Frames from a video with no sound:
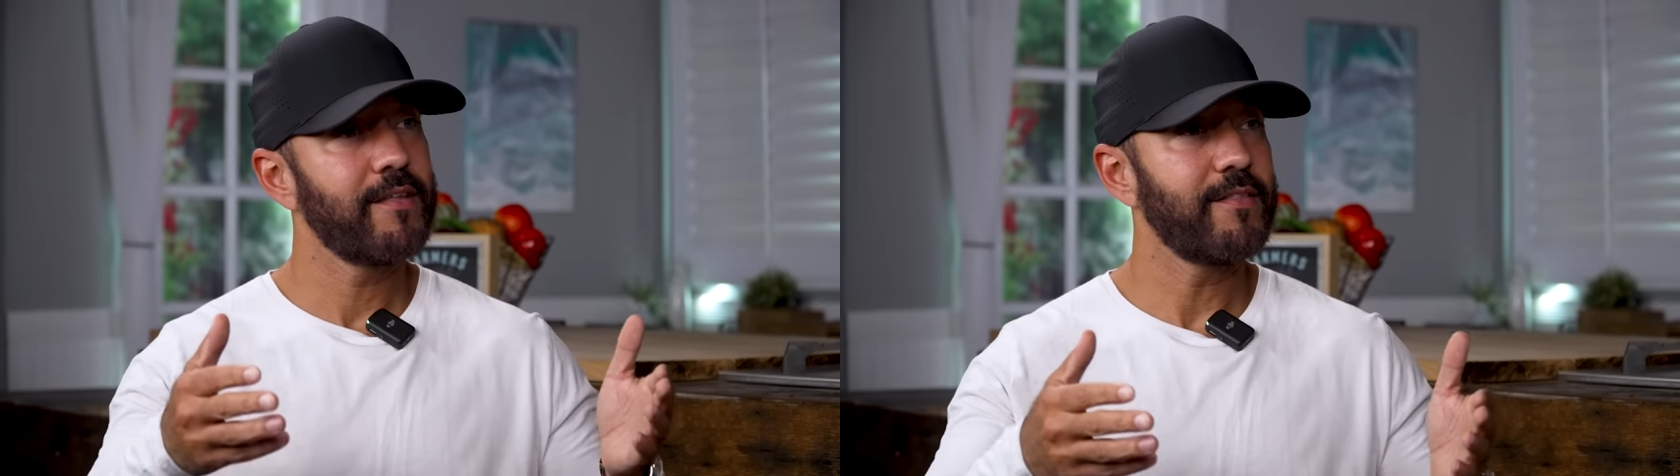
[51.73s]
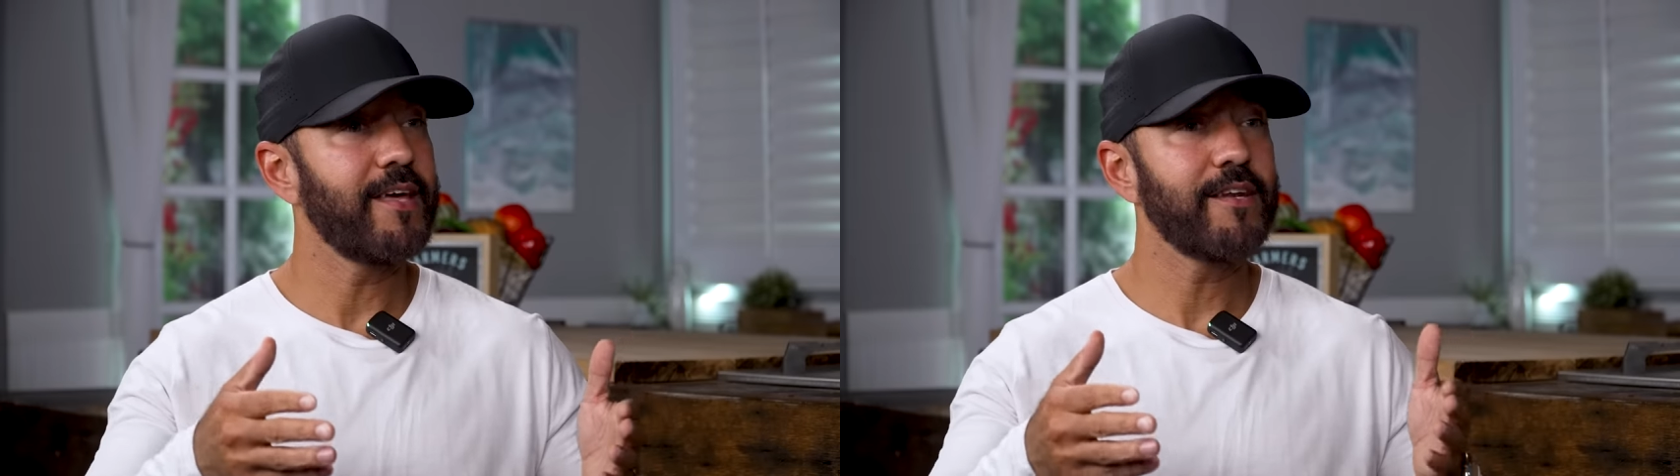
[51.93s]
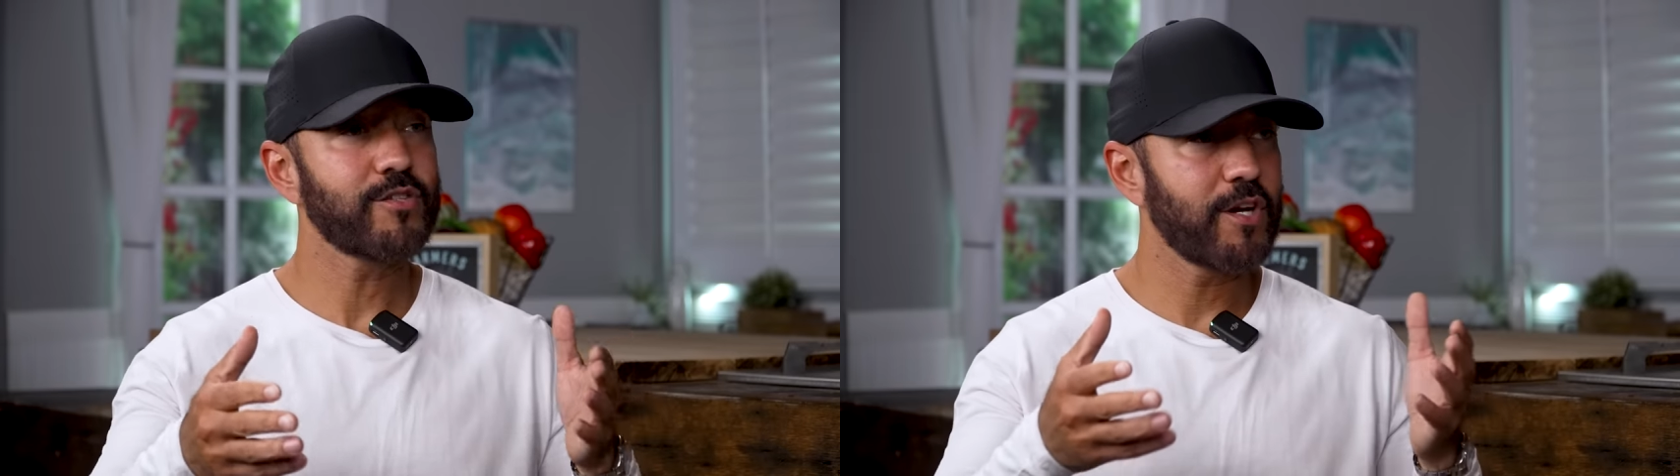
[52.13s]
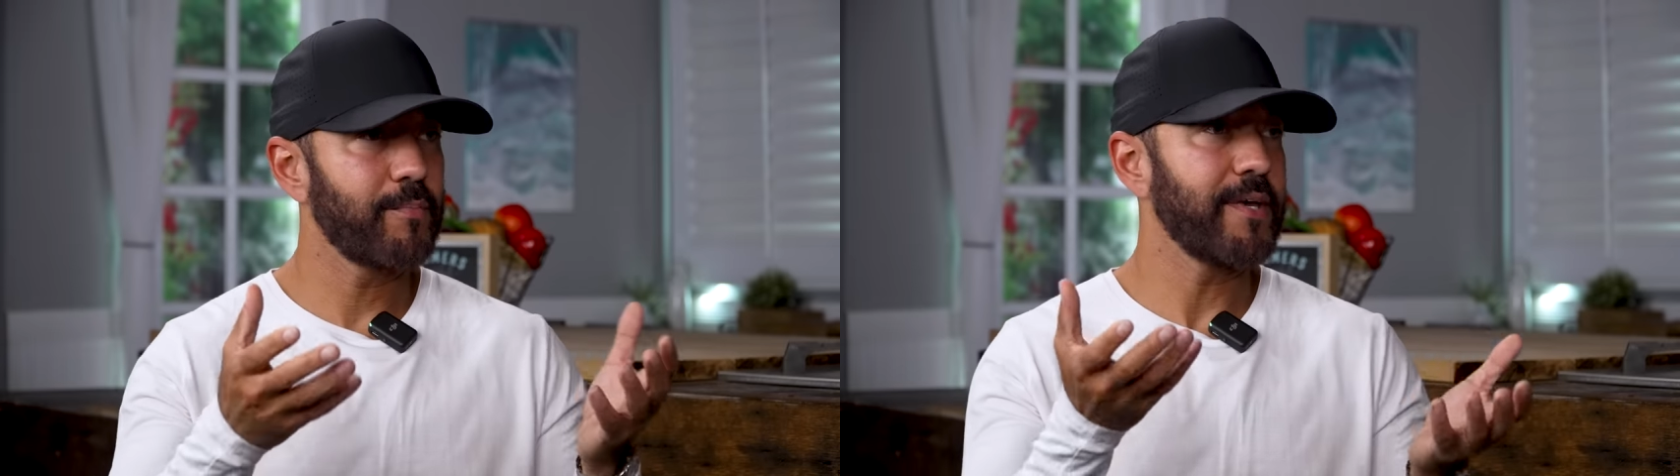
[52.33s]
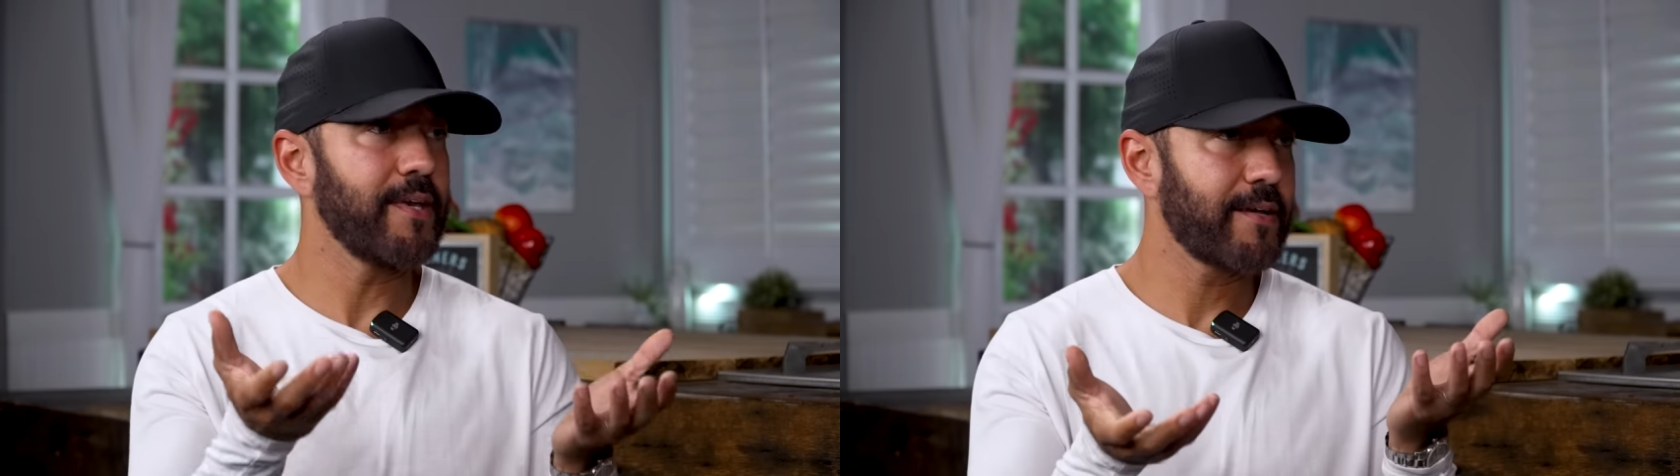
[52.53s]
then it's going to
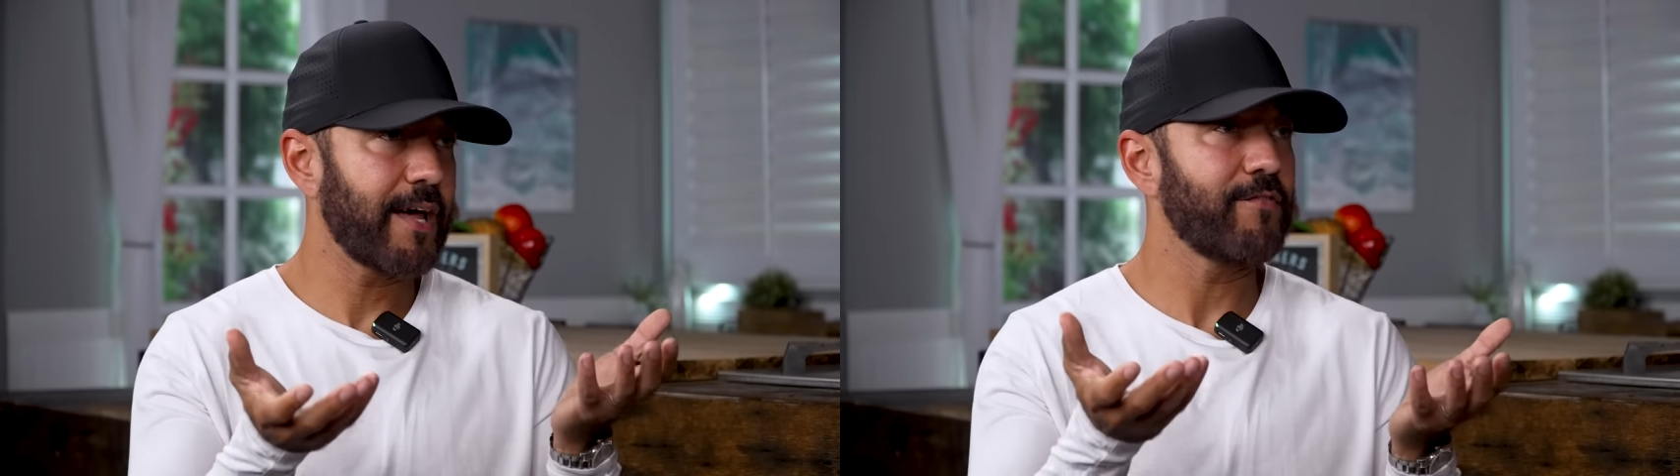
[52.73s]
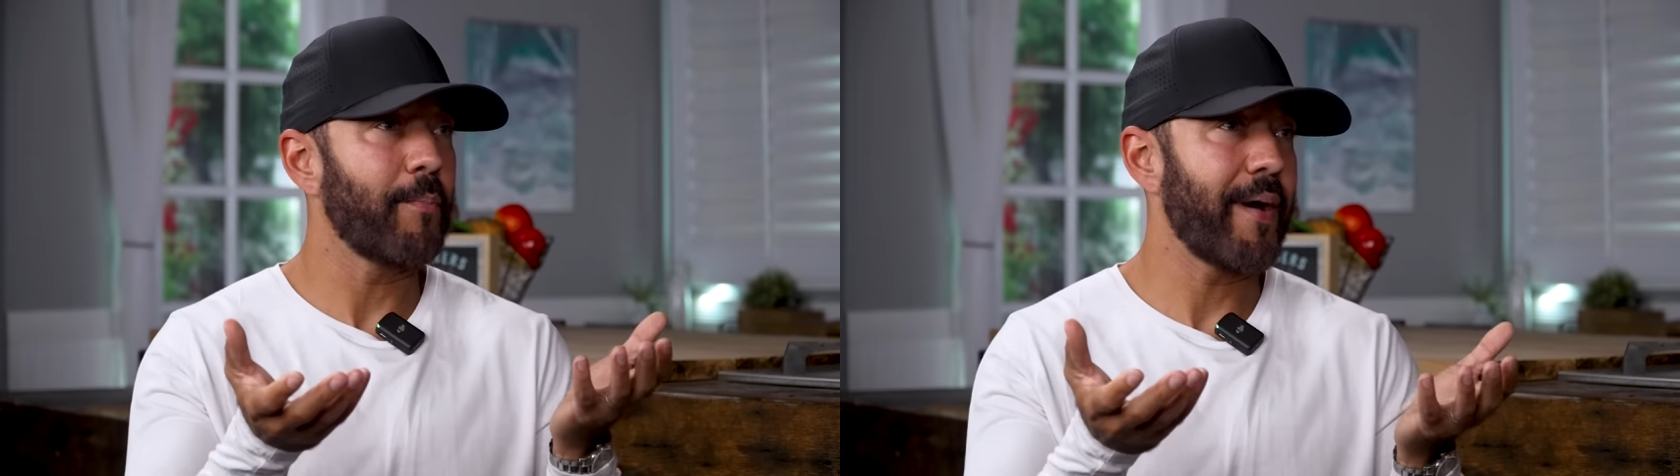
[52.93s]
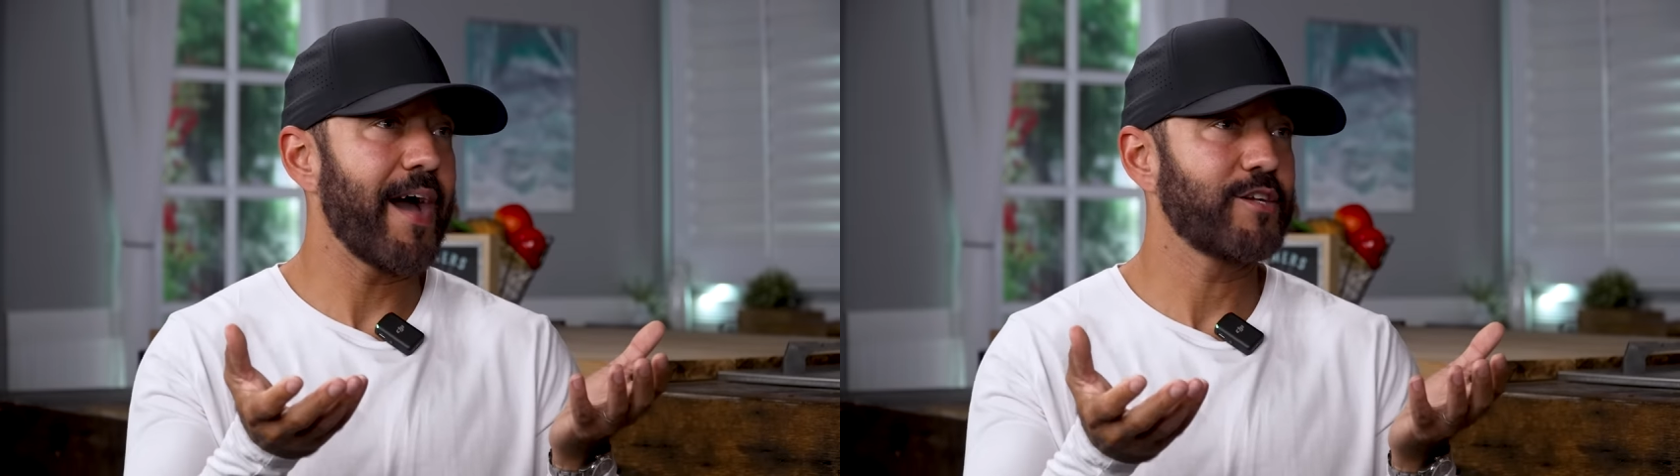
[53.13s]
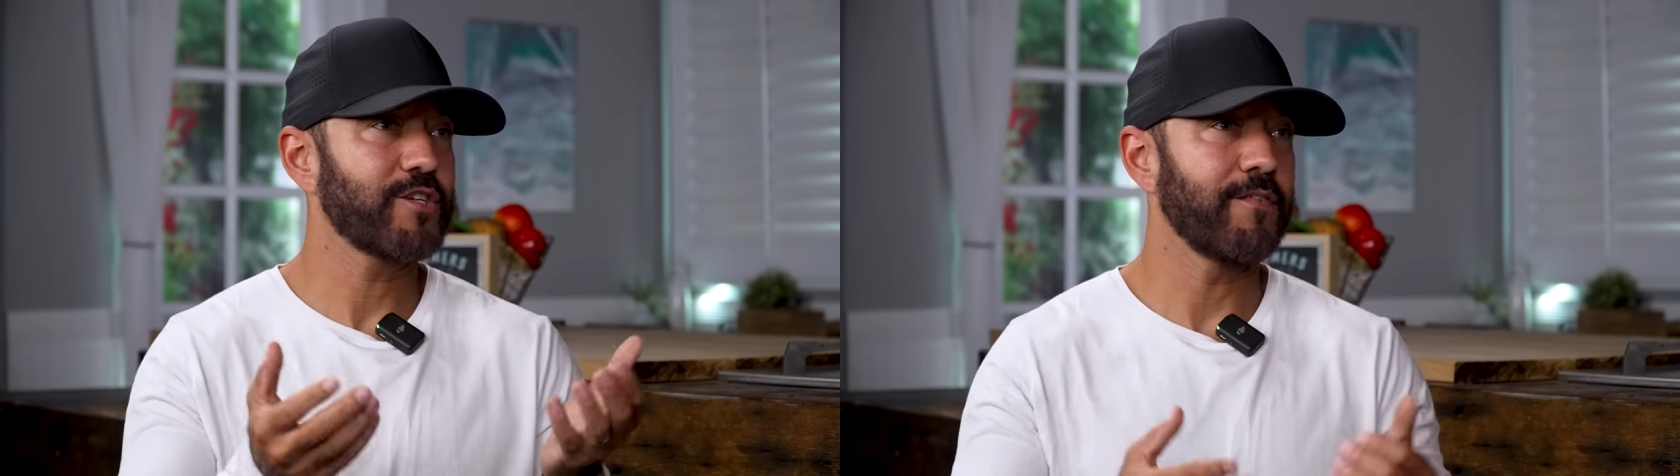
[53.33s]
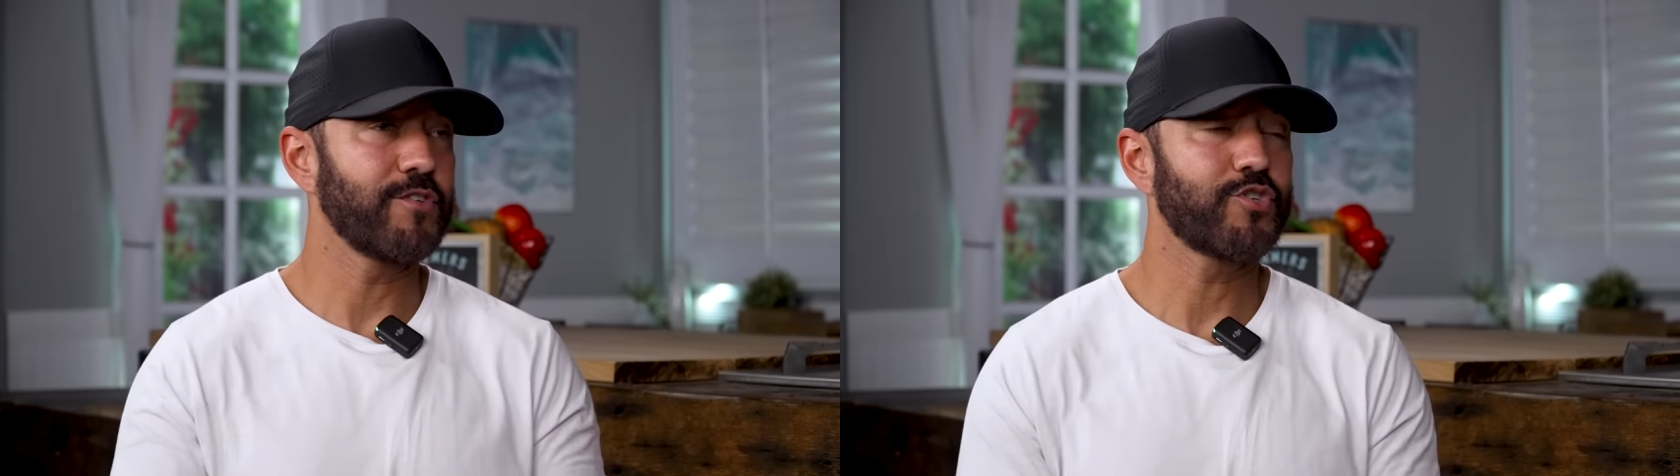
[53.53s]
be kind of a match
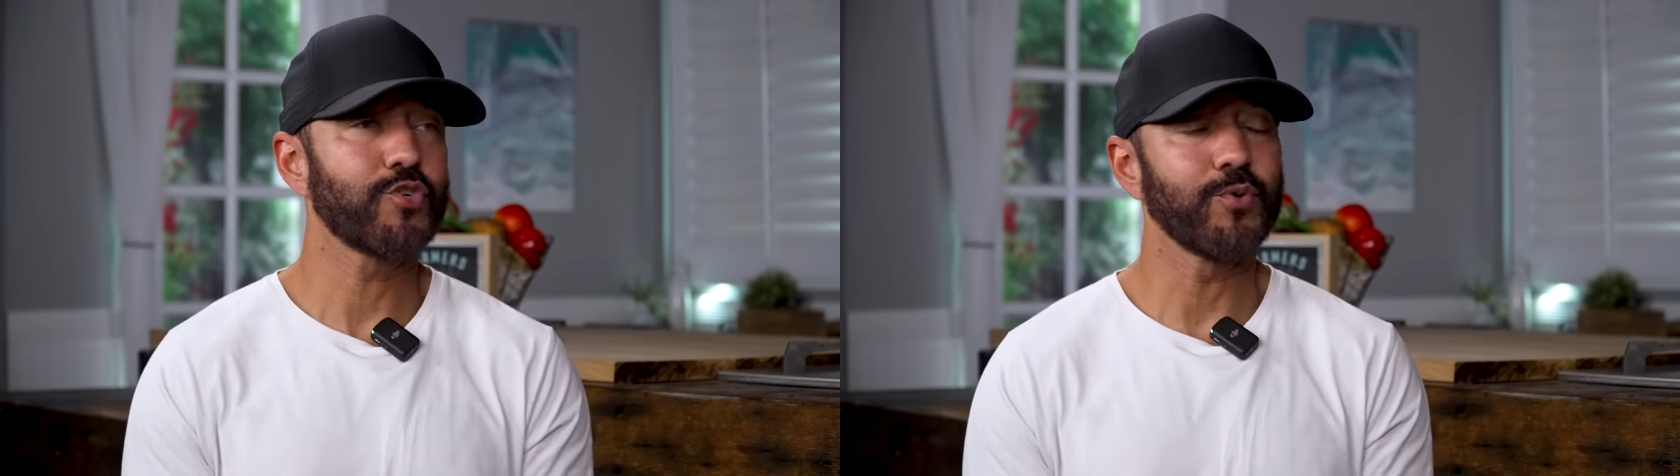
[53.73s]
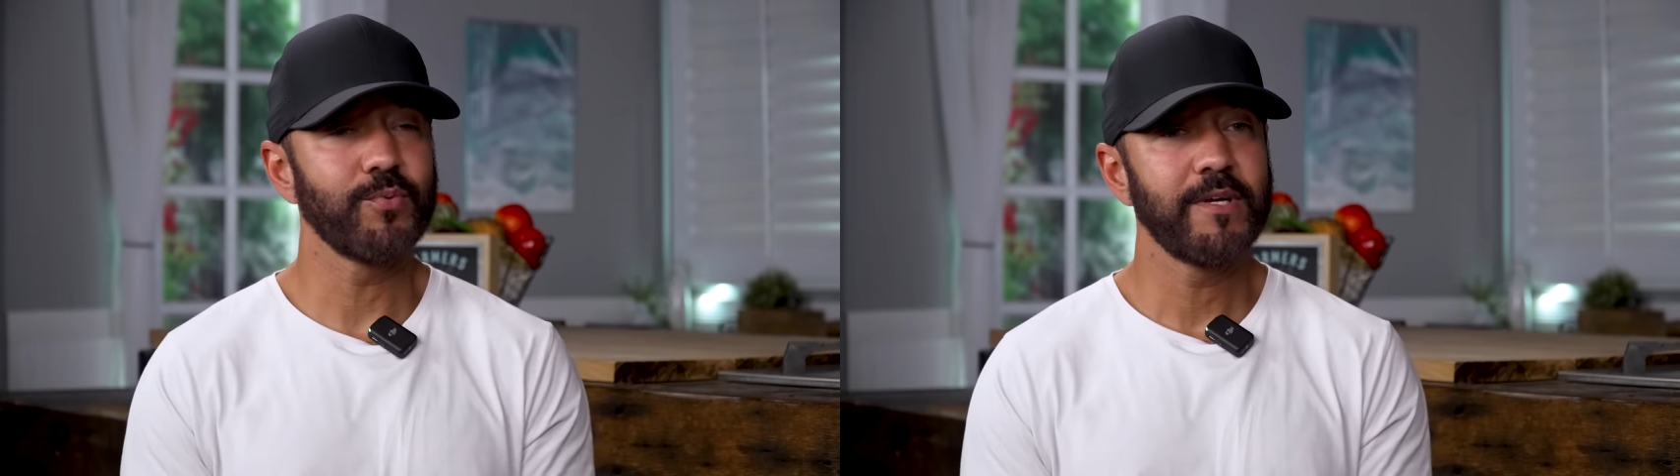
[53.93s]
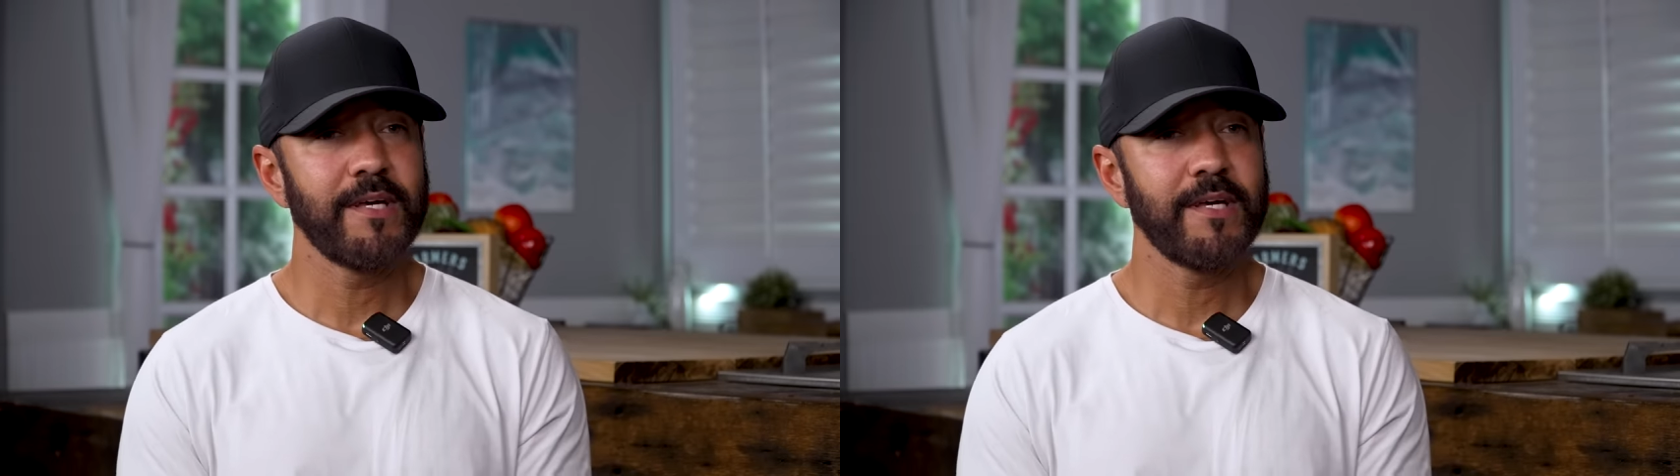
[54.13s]
of the two.